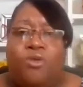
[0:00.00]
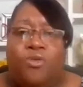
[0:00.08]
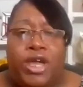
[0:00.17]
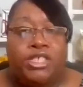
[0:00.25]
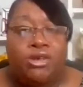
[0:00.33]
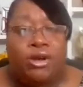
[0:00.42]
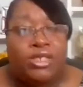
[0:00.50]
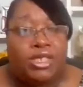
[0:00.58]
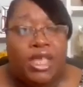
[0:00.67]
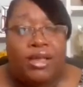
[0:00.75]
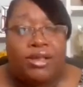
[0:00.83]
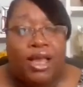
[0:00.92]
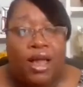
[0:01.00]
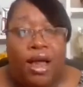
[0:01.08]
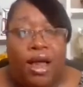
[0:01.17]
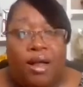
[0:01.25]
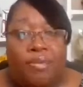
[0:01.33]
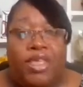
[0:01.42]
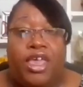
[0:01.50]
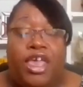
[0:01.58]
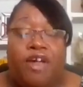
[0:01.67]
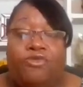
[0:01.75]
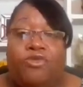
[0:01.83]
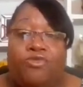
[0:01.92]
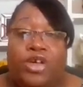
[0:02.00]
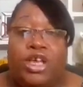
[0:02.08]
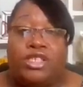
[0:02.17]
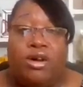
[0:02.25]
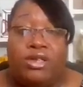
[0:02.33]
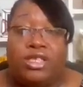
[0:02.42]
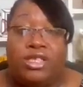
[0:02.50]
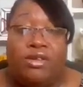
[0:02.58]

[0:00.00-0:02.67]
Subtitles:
Resources can come if resources